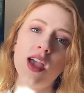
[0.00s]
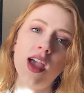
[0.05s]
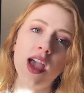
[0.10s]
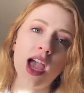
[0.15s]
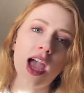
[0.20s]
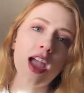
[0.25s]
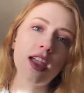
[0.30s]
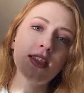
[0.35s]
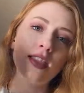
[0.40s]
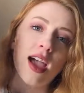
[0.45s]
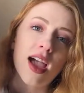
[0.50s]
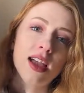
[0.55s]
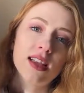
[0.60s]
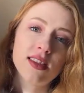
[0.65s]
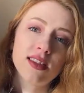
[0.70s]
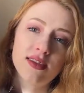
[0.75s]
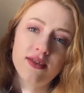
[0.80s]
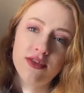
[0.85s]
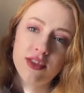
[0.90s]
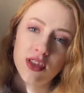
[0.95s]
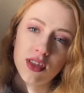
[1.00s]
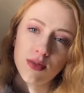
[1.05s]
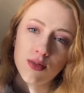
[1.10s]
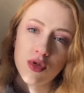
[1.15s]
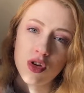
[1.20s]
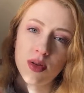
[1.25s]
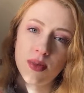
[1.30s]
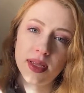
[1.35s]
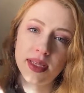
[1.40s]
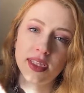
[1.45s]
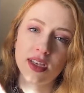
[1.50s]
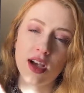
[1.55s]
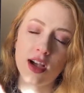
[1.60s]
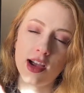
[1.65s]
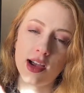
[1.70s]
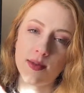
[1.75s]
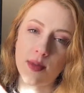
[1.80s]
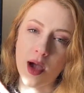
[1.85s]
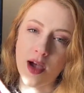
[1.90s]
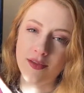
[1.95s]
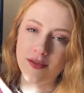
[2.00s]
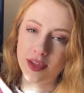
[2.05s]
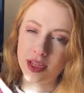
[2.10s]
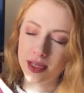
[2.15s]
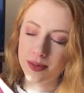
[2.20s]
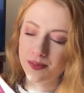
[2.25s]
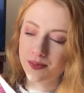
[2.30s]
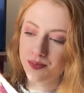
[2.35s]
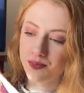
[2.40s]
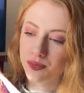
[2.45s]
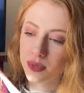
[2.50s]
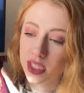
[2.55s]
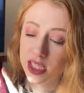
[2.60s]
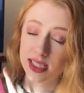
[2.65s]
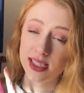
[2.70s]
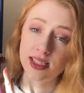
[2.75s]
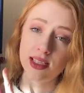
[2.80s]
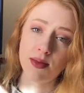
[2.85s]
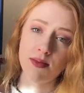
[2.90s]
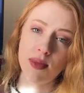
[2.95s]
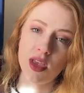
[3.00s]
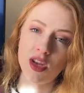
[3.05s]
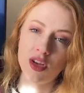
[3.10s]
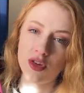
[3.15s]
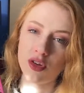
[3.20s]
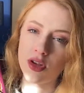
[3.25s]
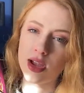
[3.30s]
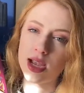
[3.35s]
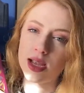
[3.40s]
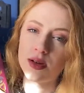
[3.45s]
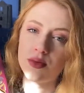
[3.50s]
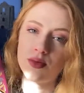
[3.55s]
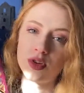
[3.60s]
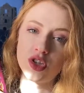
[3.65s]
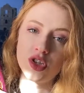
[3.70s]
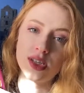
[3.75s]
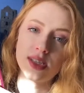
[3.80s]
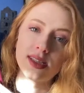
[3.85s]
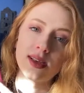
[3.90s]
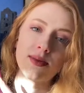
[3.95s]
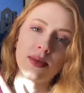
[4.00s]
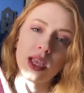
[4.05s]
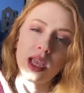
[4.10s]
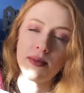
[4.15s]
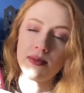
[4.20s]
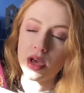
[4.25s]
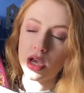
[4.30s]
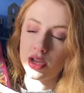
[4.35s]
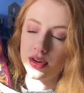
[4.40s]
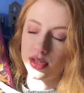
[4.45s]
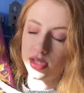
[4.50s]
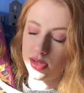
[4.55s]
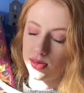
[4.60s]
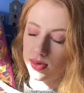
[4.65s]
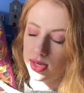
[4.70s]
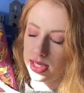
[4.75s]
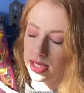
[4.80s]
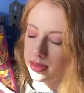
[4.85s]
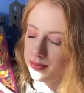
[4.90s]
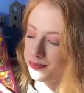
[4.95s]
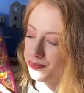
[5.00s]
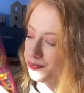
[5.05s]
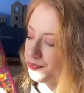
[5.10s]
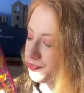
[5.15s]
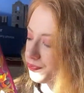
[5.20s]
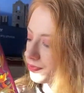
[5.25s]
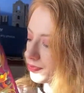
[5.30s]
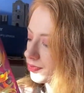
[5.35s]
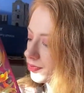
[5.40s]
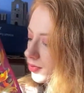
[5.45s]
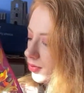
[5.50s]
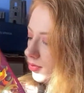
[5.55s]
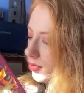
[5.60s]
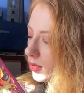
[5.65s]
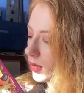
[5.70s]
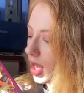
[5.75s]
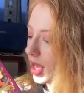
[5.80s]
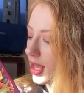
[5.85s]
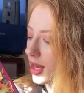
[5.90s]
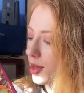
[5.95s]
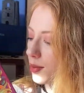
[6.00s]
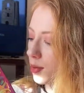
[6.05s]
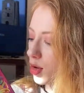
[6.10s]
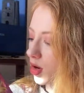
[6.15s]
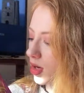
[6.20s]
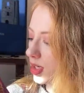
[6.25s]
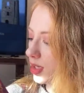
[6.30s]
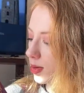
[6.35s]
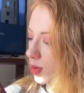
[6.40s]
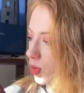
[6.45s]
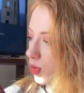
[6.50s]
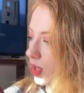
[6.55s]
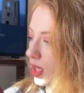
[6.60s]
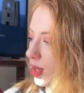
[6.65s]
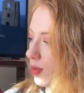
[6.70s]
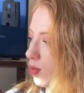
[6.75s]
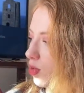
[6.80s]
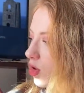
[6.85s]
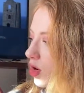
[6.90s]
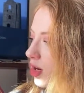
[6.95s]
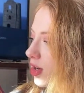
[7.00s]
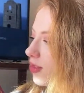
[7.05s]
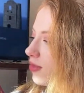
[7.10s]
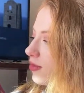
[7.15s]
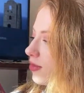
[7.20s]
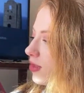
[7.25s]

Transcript: And that's Furthermore by Tahereh Mafi. This is a middle grade, which is something I'm not used to reading, and I'm going to be reading more of.